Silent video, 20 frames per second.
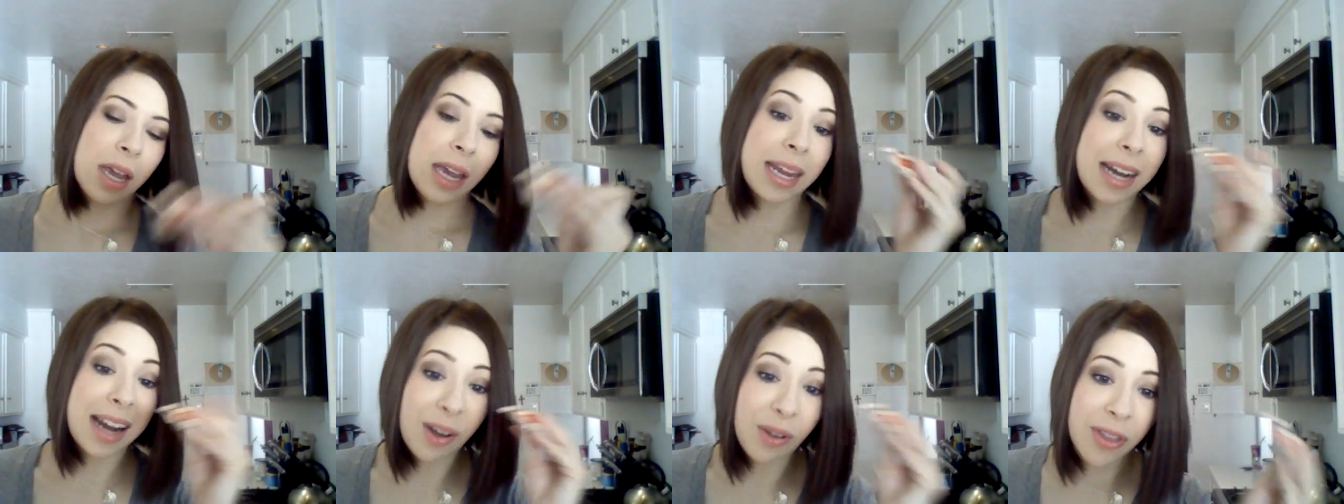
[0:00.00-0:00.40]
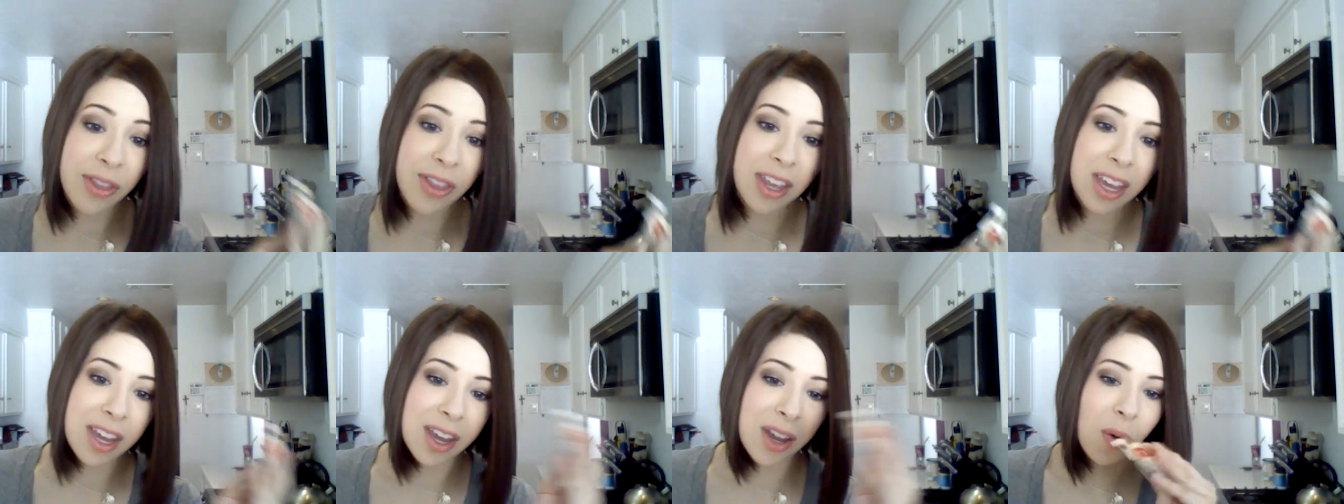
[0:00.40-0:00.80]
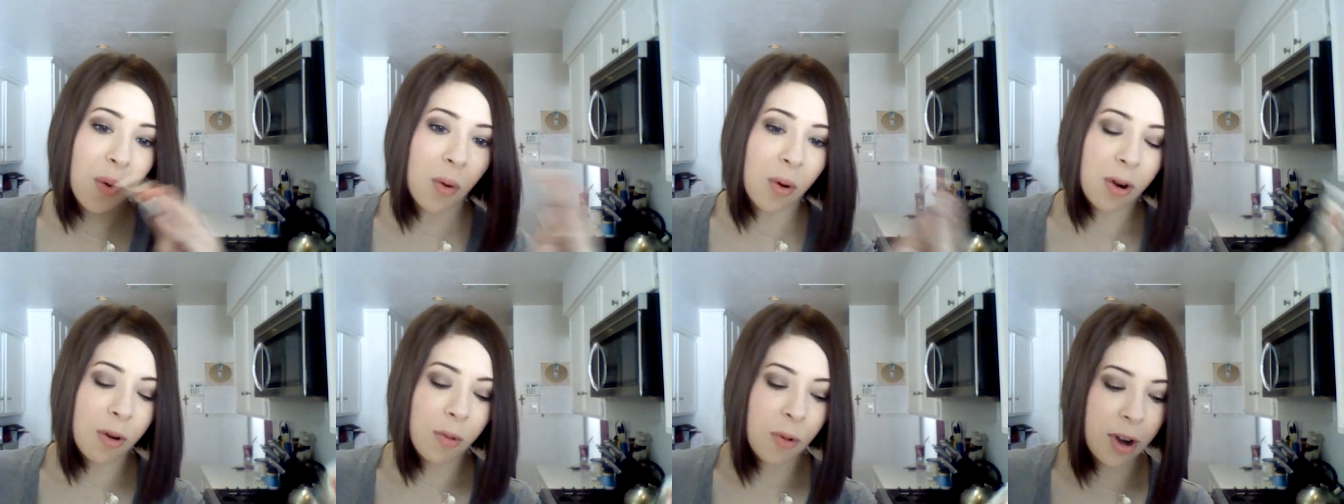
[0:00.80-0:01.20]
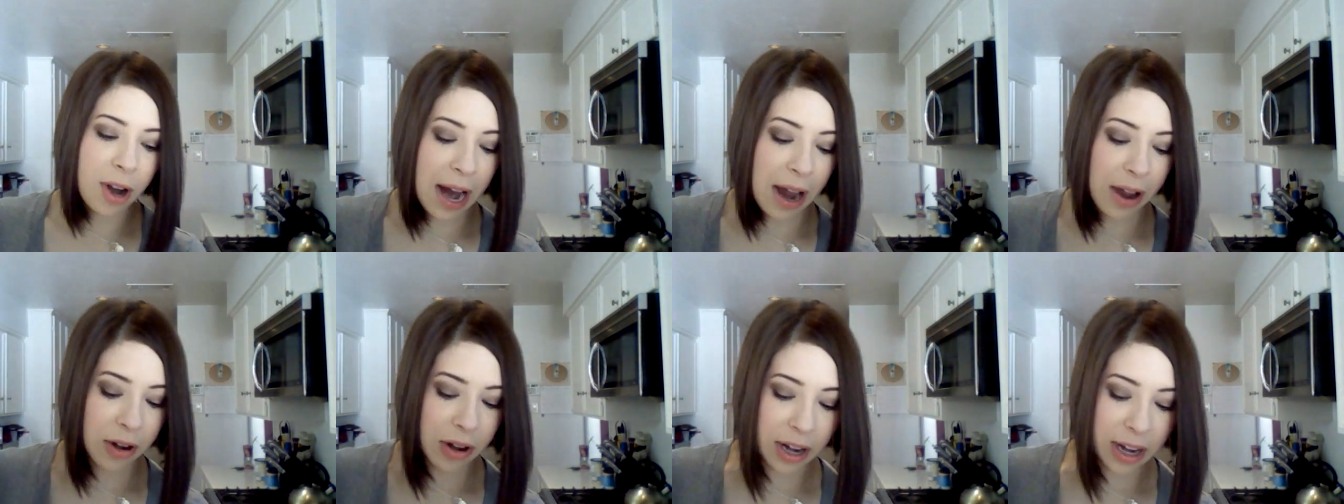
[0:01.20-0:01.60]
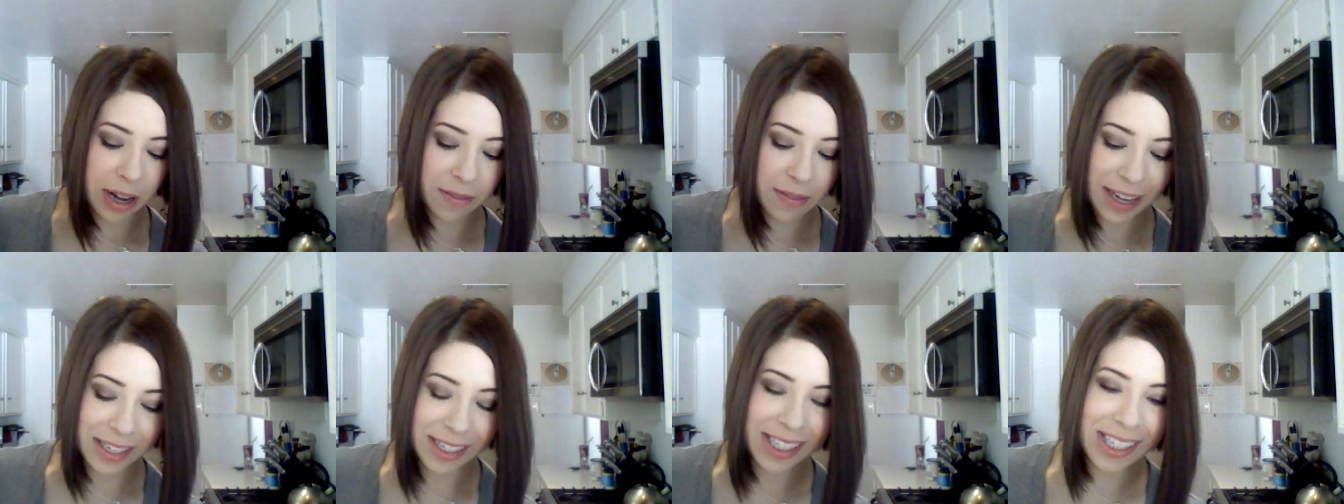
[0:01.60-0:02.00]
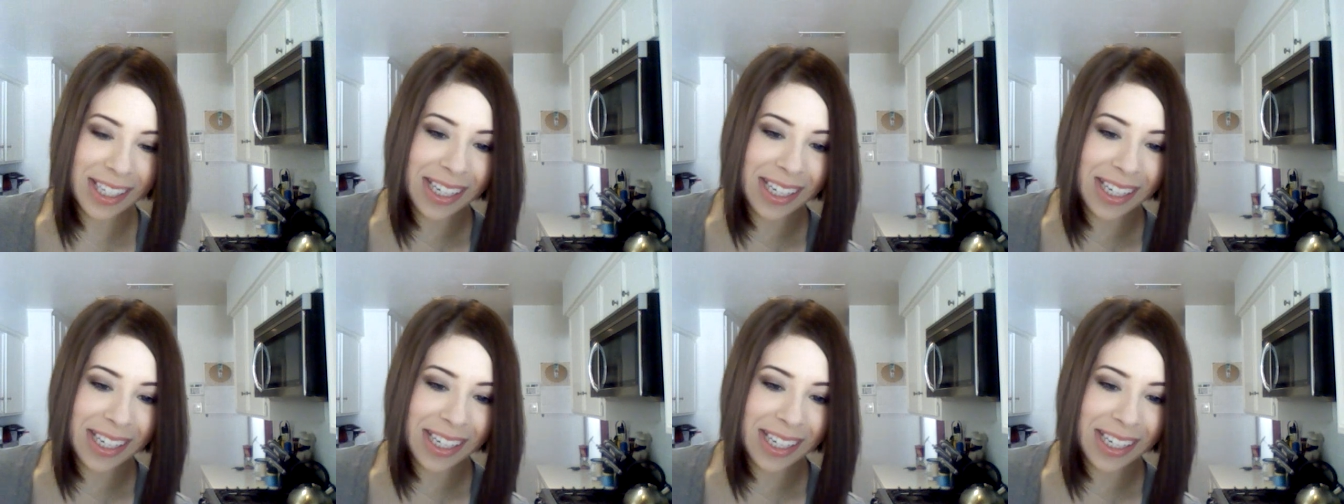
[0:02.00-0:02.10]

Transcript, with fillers: eat healthy or work out or any of that